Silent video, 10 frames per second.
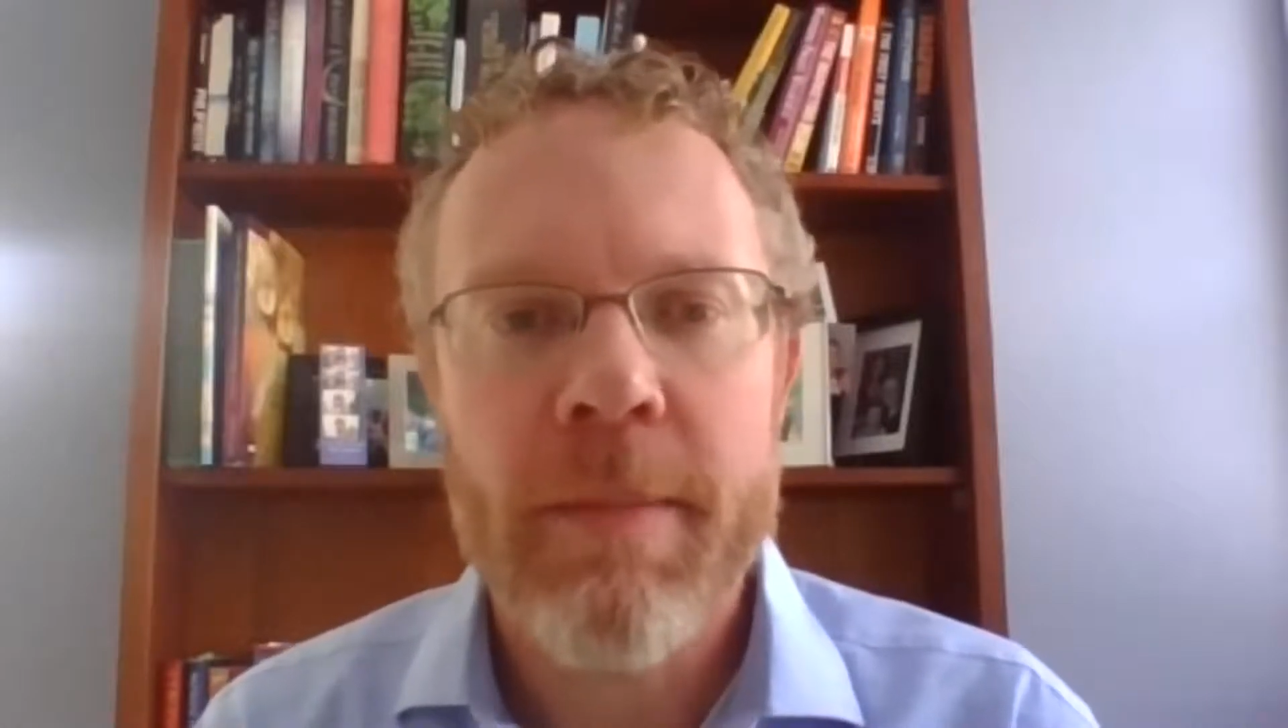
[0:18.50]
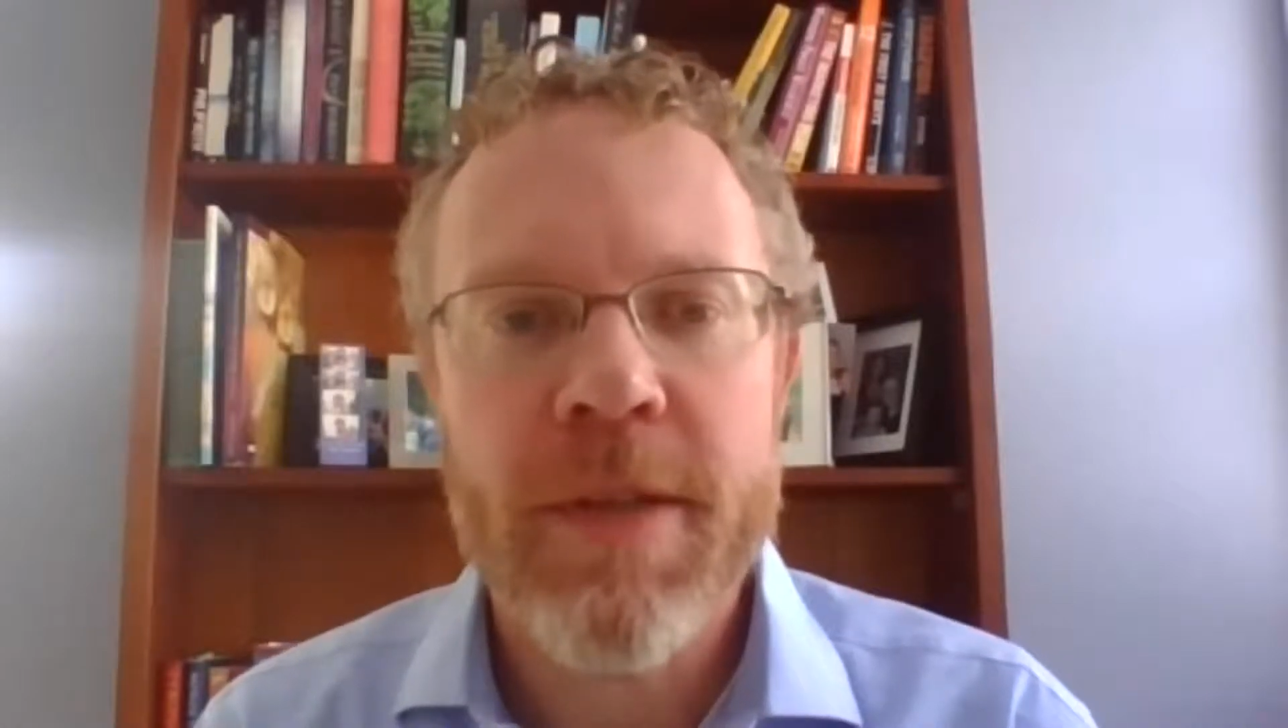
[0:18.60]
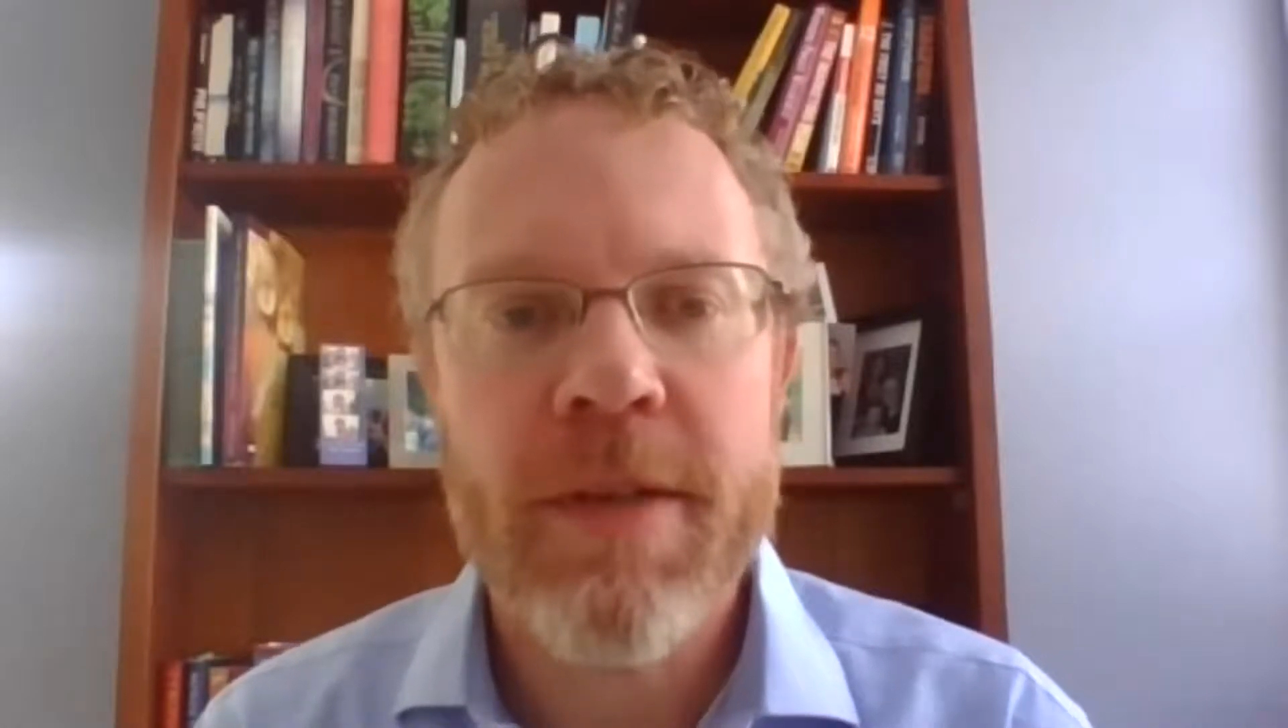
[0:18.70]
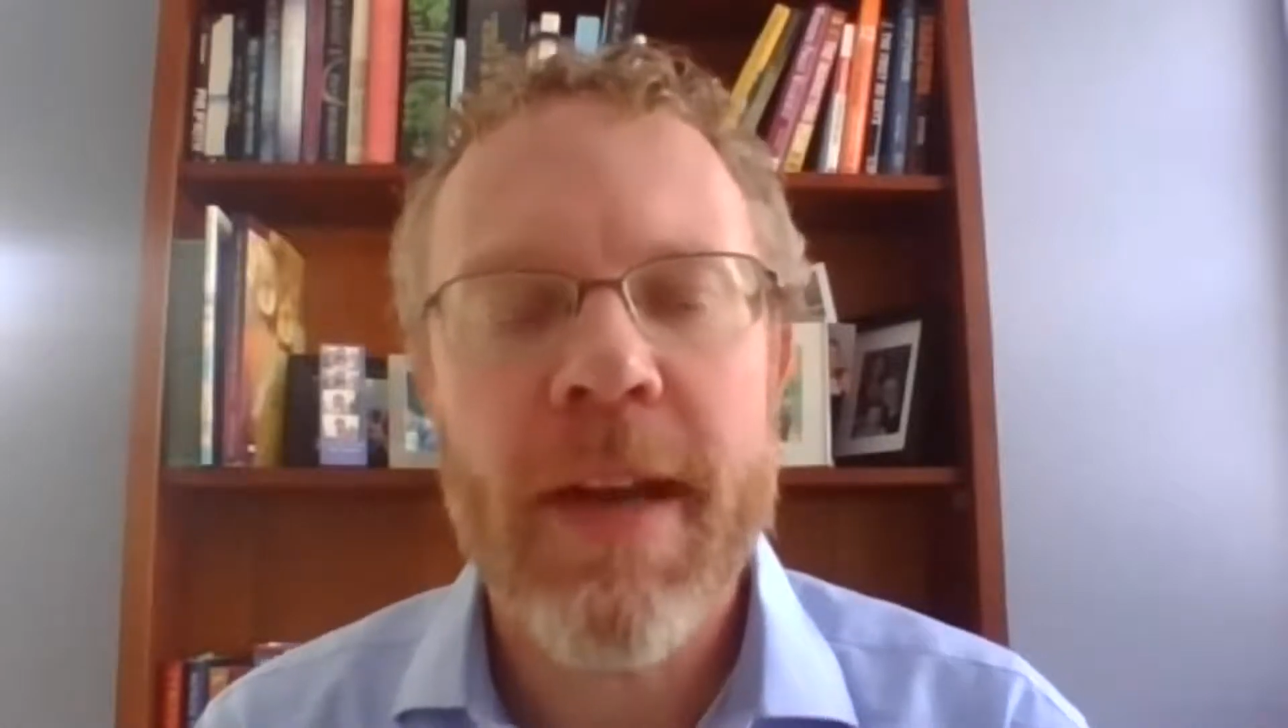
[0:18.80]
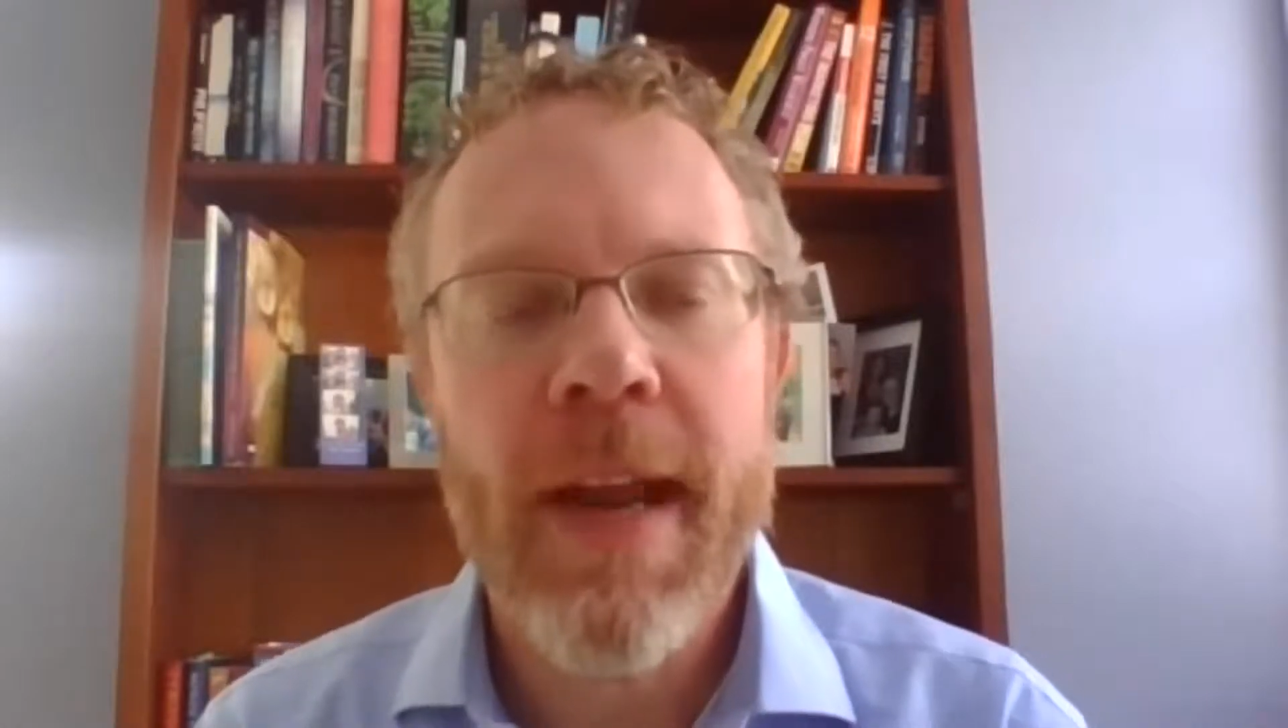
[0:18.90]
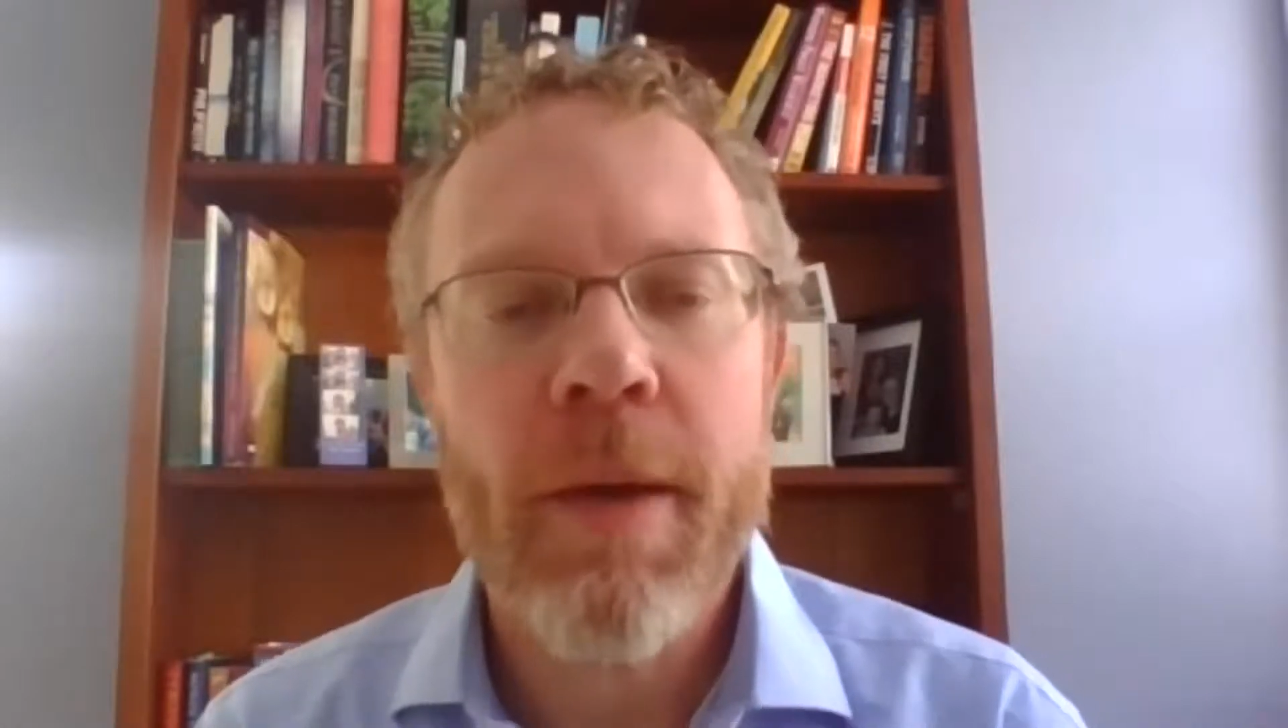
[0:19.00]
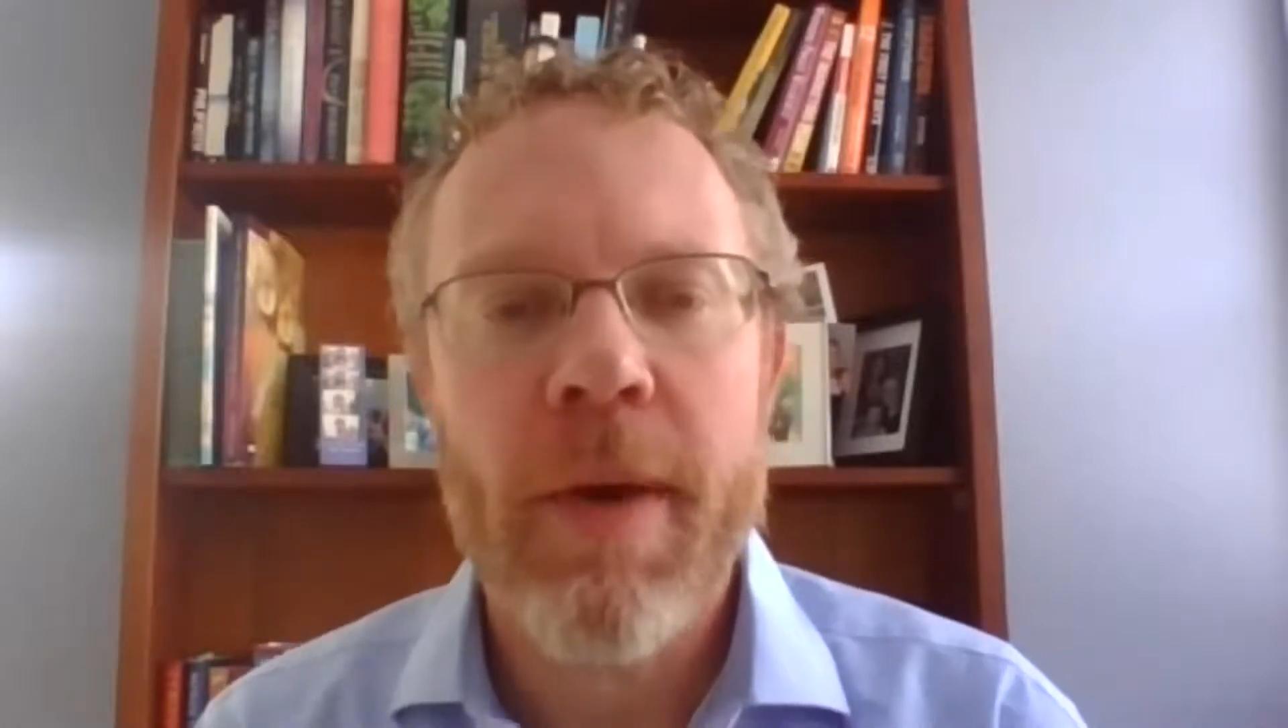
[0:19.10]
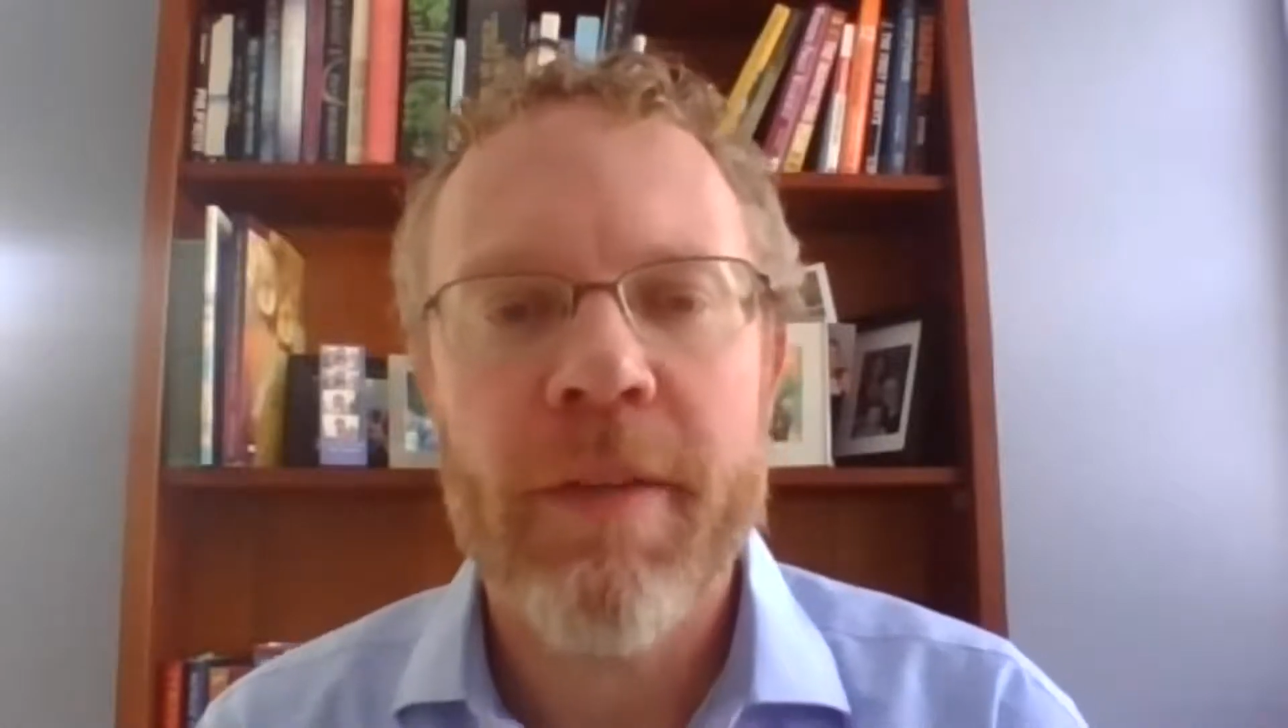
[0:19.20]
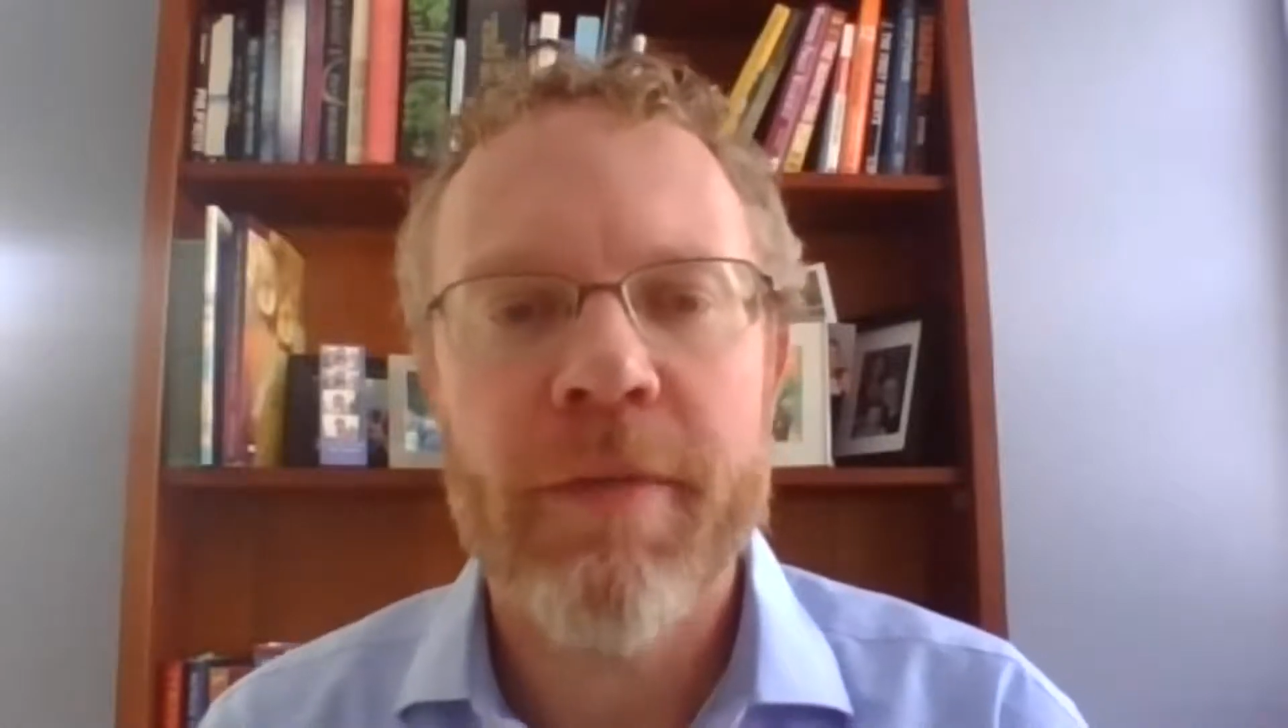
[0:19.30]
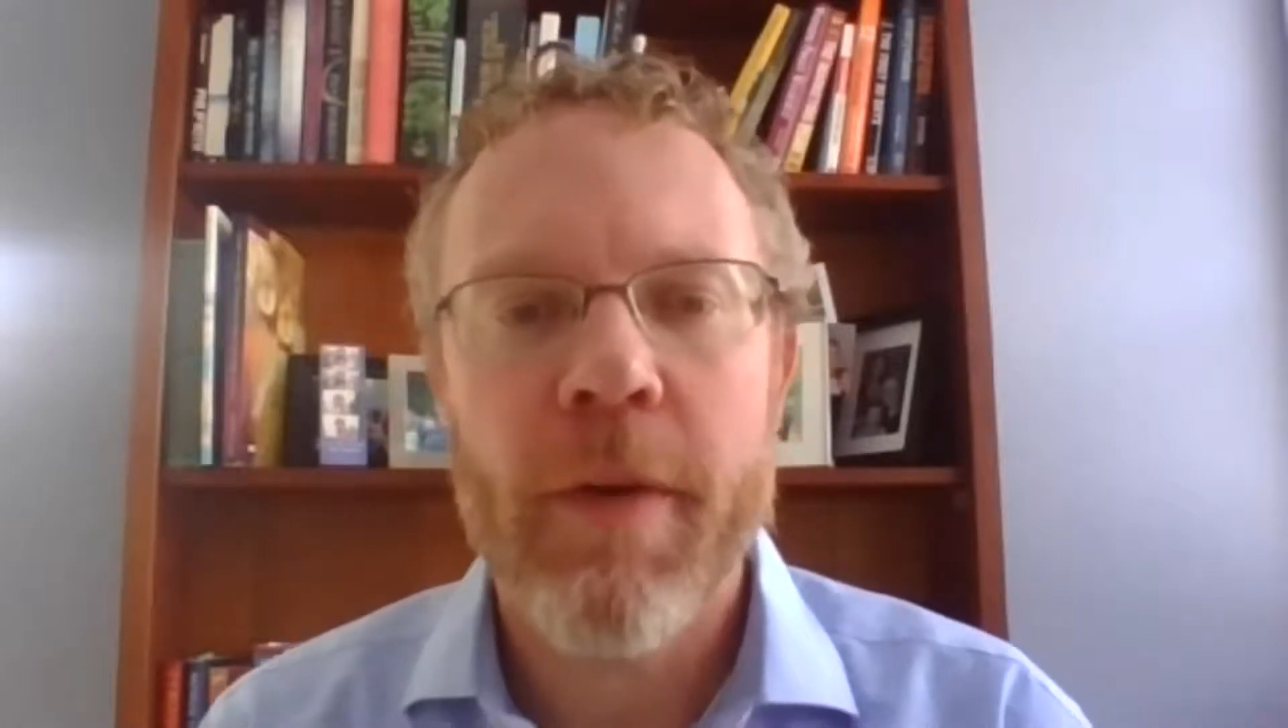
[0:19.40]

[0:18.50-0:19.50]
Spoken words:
So today I want to